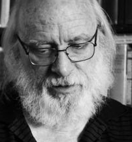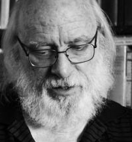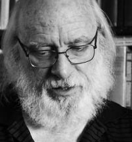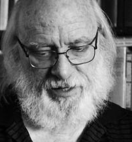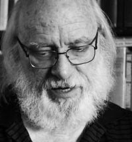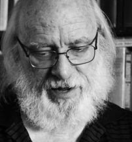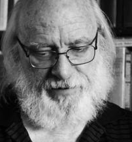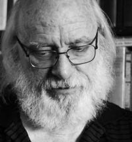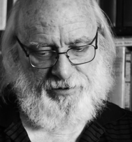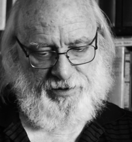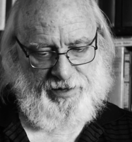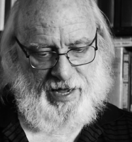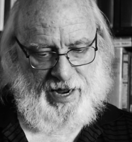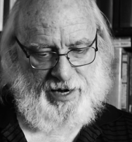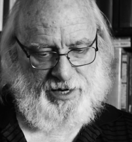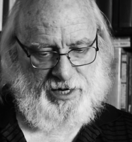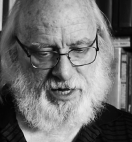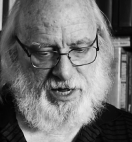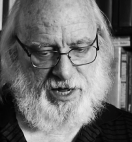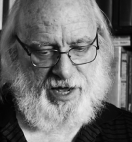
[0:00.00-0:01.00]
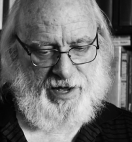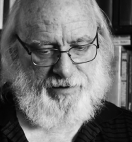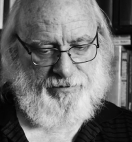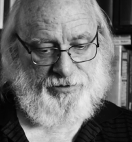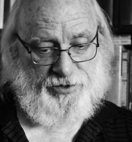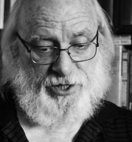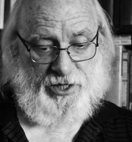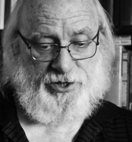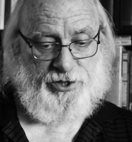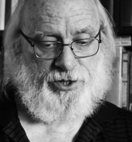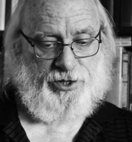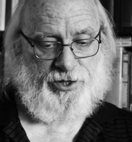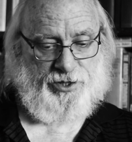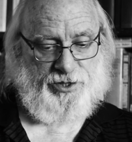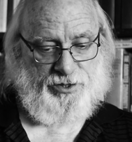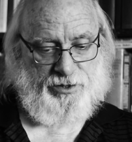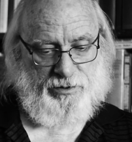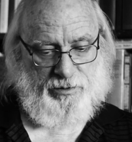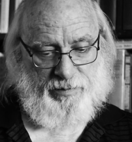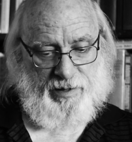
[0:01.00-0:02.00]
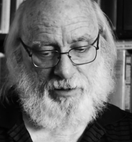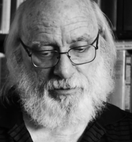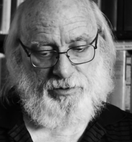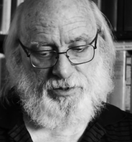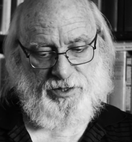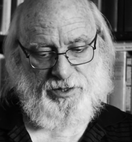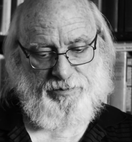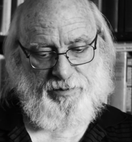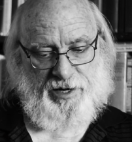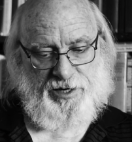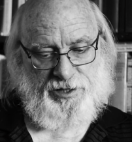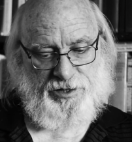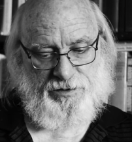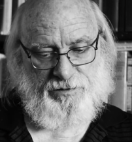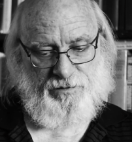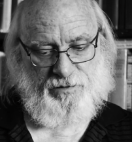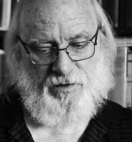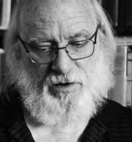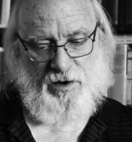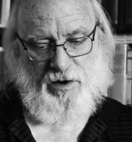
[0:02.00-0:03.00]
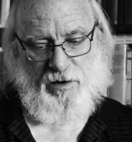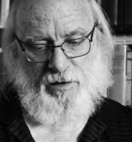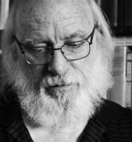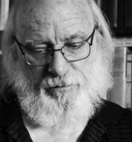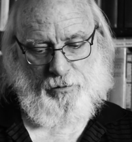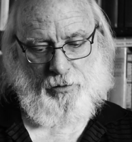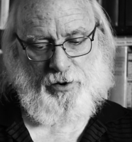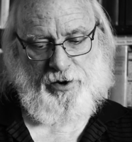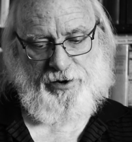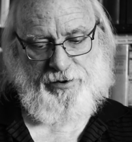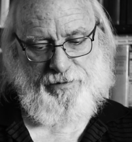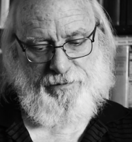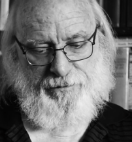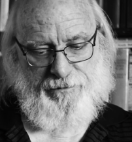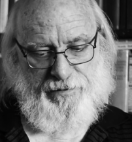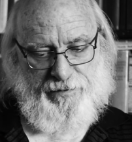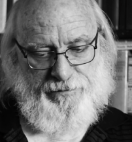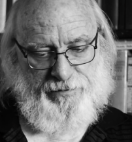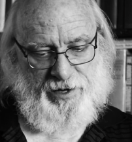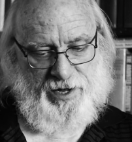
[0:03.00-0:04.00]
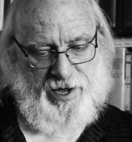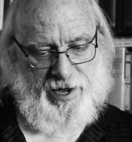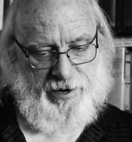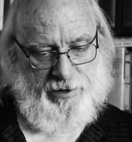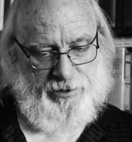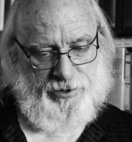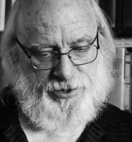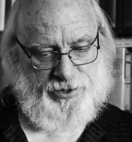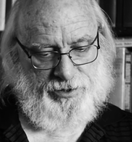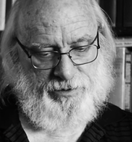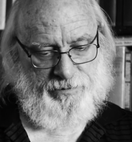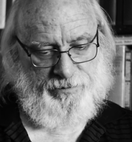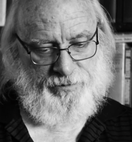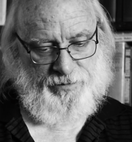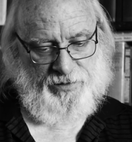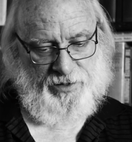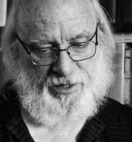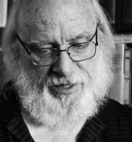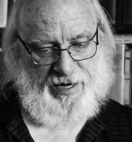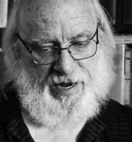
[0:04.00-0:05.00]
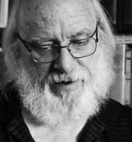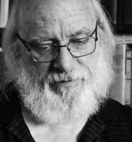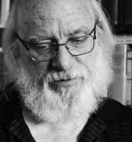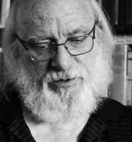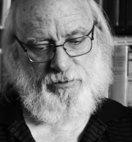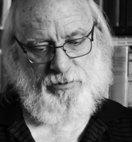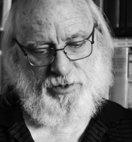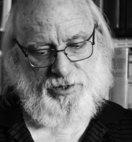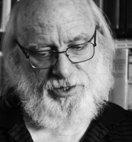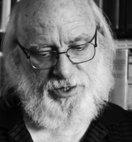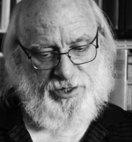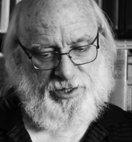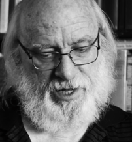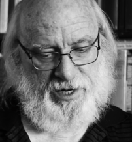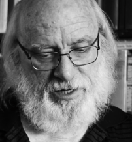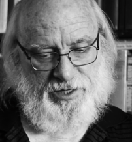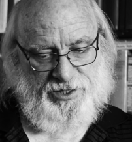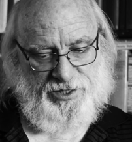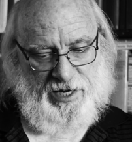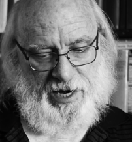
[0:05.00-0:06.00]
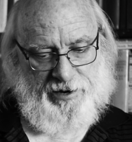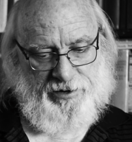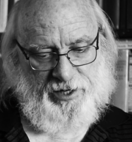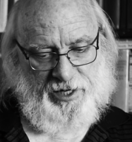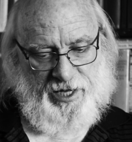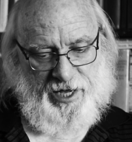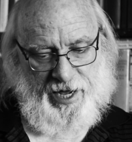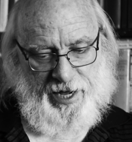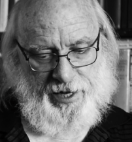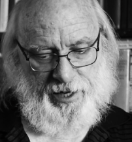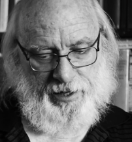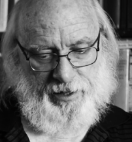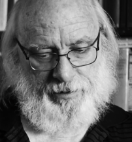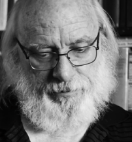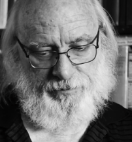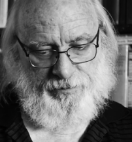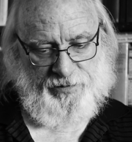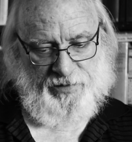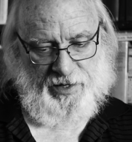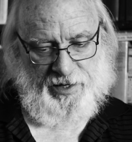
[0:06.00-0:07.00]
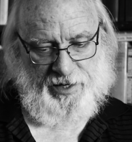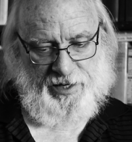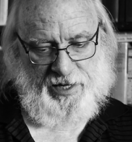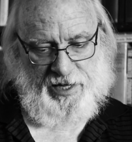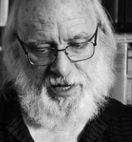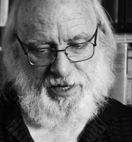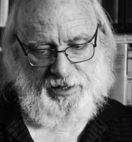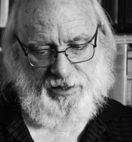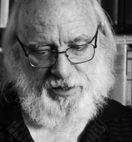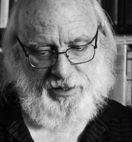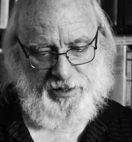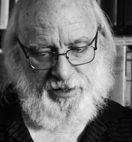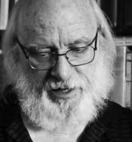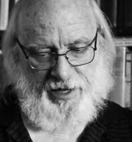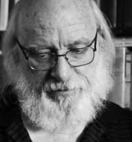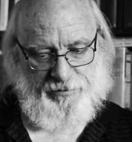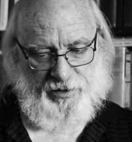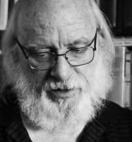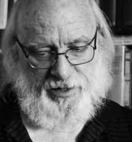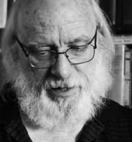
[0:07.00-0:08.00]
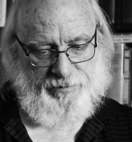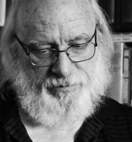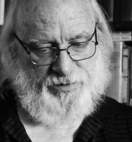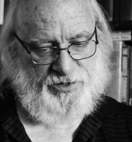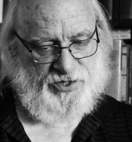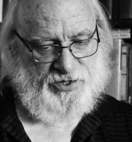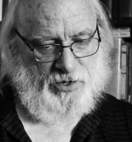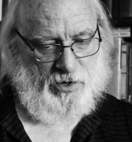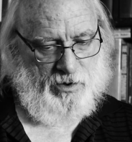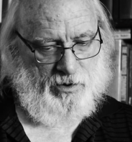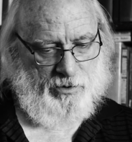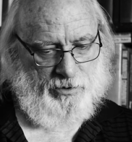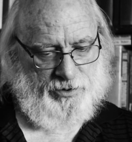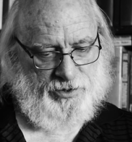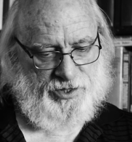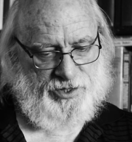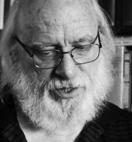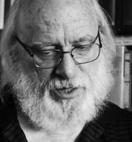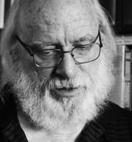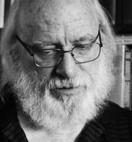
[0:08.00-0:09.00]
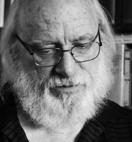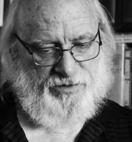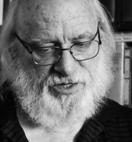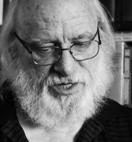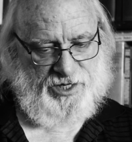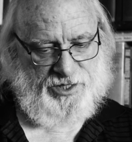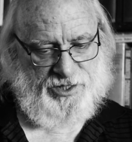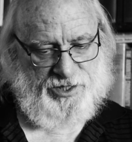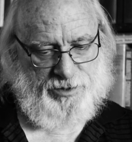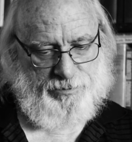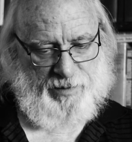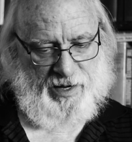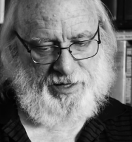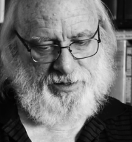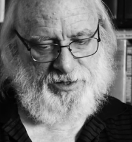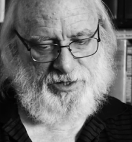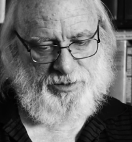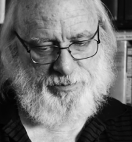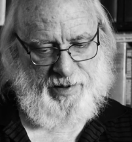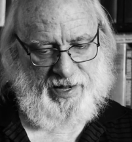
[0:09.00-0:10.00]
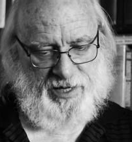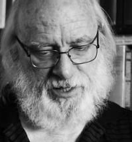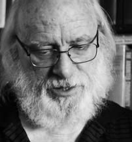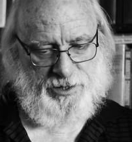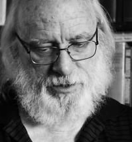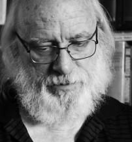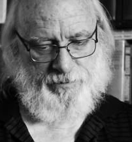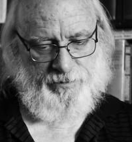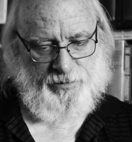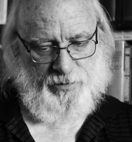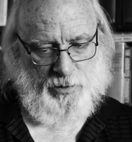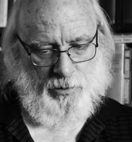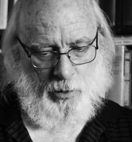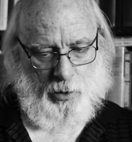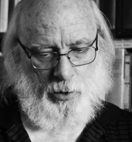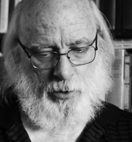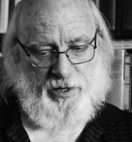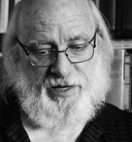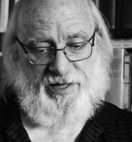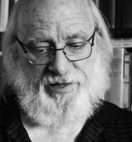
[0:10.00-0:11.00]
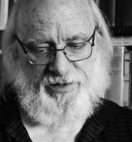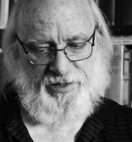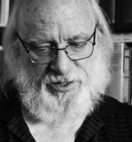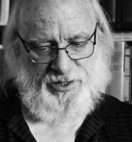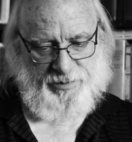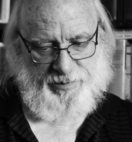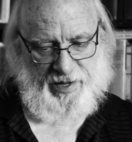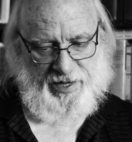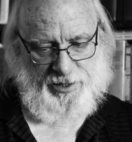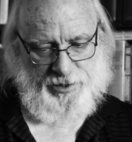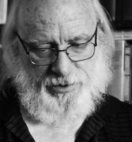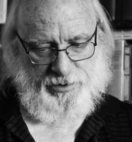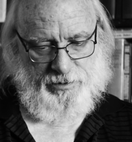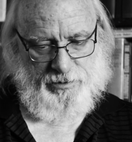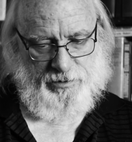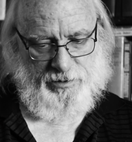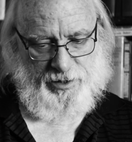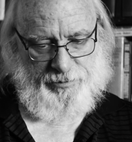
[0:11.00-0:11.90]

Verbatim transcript: And after that he gave judges about the space of 450 years. And afterwards they desired a king, and he had given them Saul, the son of Cis, by the space, or in the space.